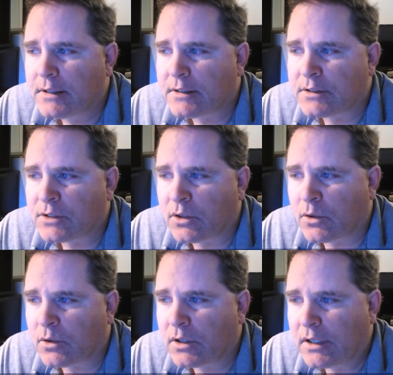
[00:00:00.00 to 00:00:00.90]
And
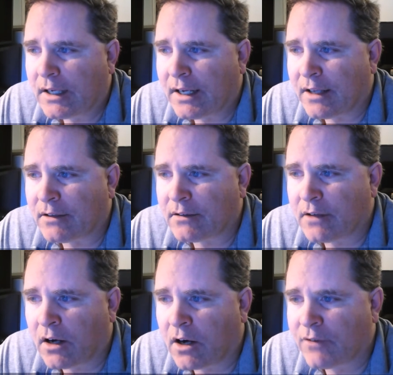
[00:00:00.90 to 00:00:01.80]
so
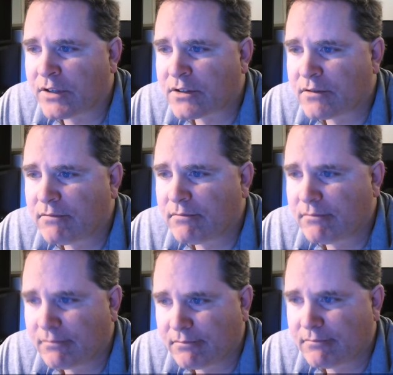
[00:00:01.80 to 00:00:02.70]
um, harvest
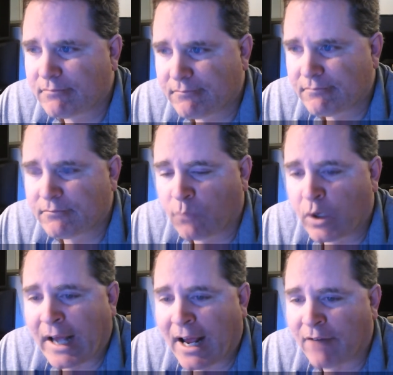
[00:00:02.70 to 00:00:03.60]

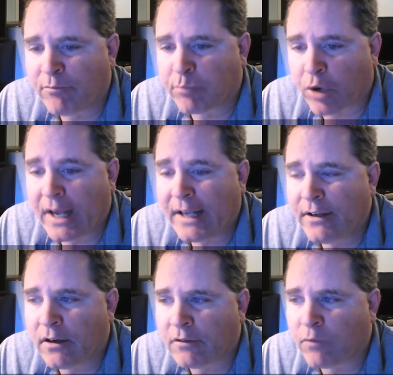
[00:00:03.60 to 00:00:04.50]
would have
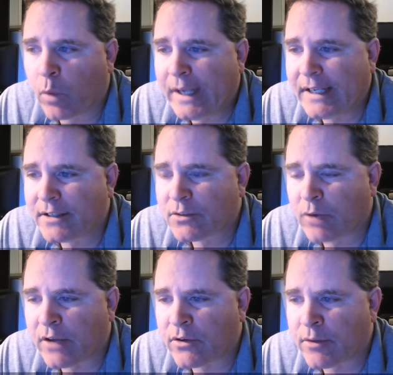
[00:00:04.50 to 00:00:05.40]
bread of wheat
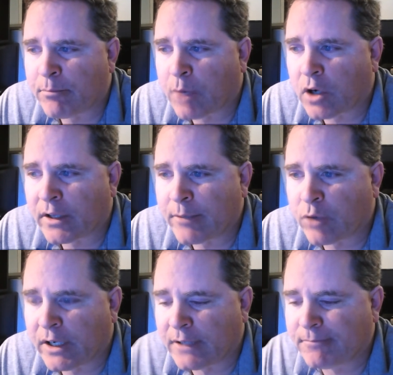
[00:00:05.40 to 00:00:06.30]
rather than barley
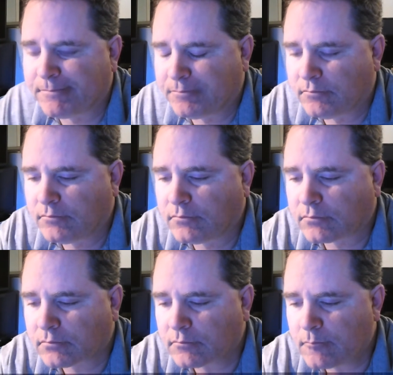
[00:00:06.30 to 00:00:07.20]
bread
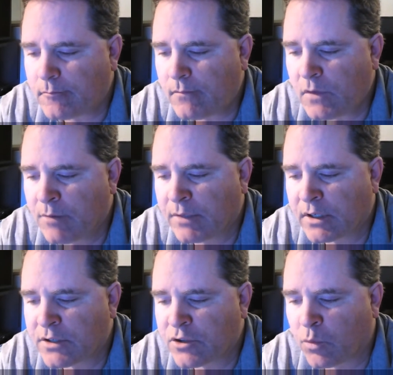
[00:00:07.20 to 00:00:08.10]

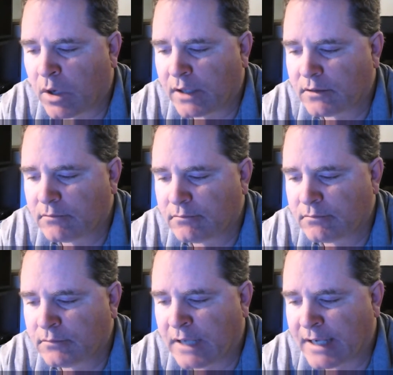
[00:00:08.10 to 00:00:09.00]
because you want
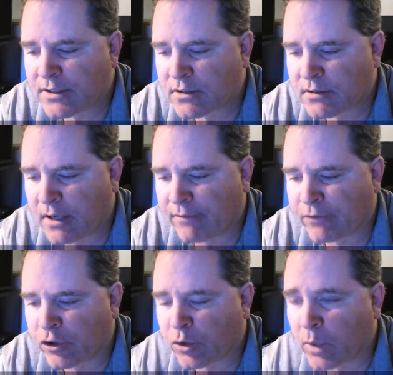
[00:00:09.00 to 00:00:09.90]
nice stuff
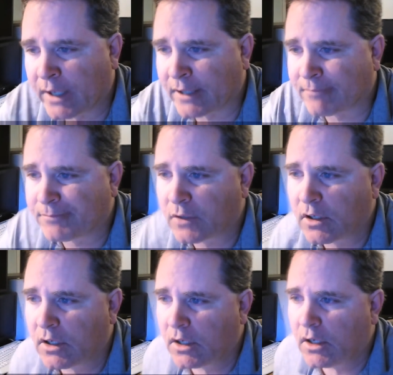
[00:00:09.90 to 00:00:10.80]
for your wedding.
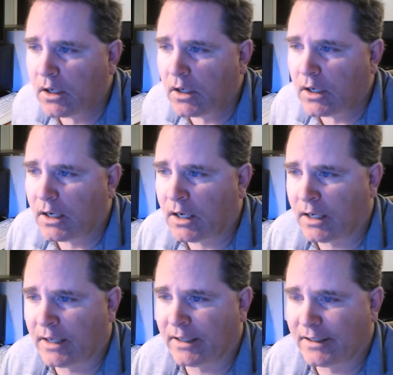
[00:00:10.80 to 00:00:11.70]

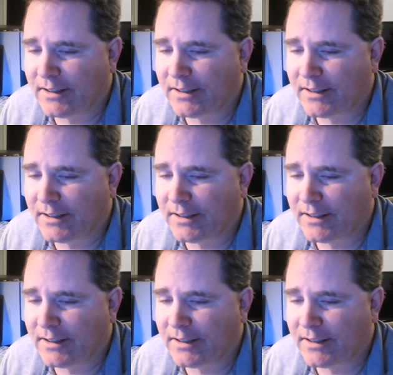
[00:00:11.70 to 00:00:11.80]
Uh,